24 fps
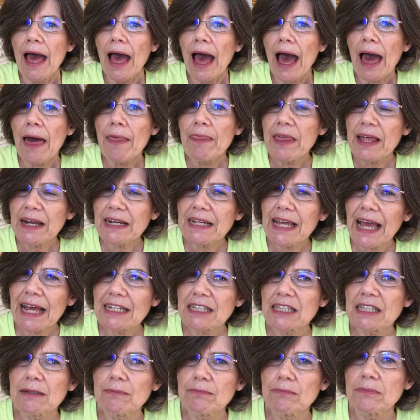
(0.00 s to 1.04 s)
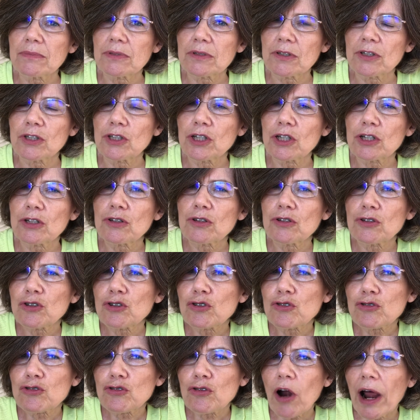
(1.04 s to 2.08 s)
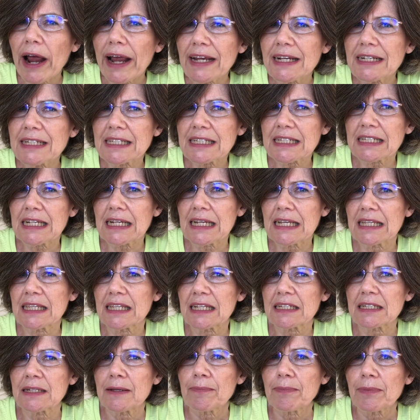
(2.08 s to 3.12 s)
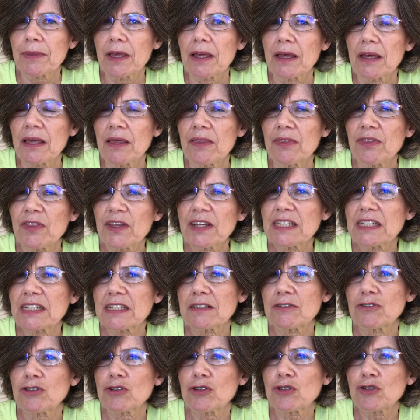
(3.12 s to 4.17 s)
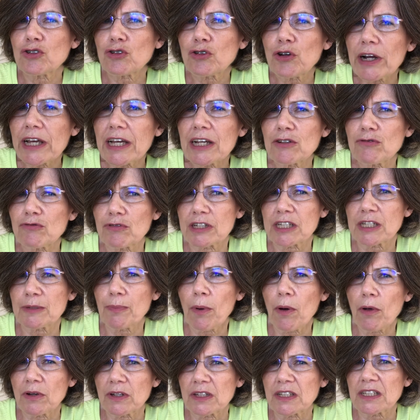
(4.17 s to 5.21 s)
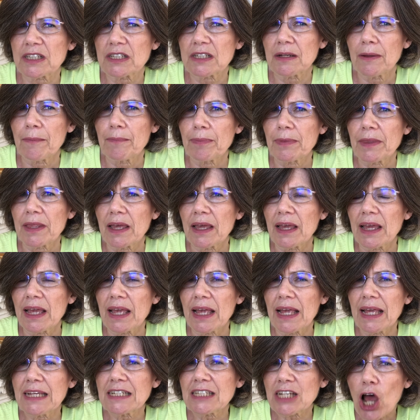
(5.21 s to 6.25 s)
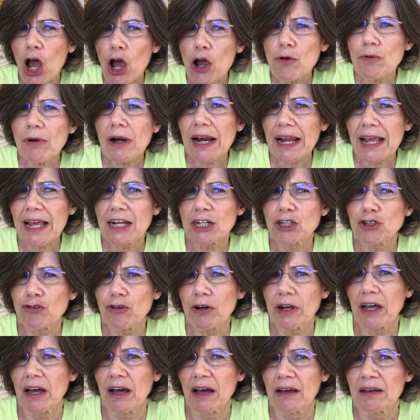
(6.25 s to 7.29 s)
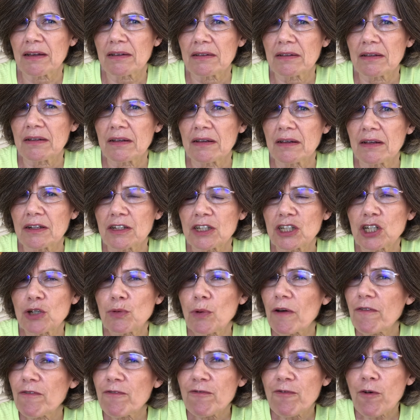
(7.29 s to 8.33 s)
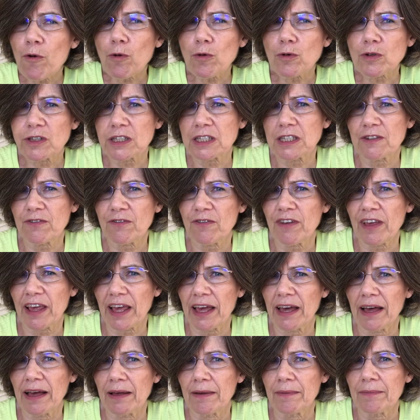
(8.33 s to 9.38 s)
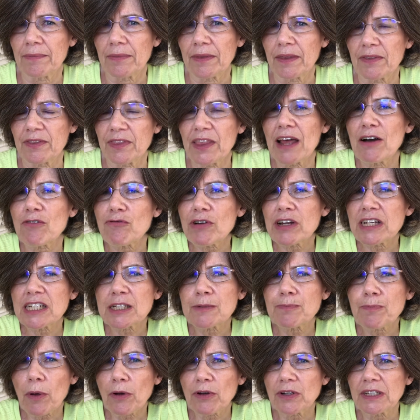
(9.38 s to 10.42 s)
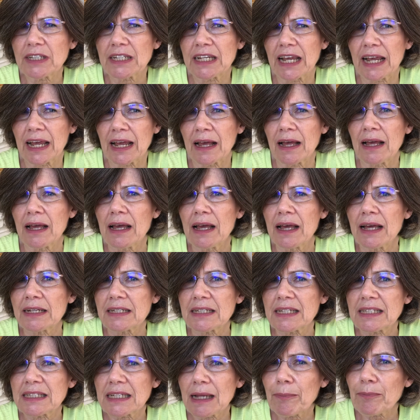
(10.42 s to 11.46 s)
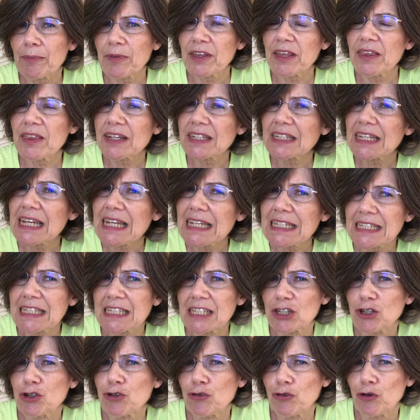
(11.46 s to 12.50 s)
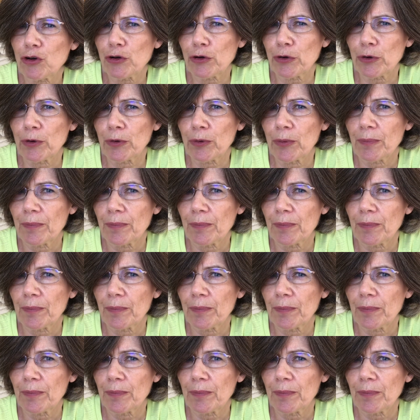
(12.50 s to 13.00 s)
And then get them to try and see that this triggered response is only a trigger to a false fear. They're responding to something that isn't true.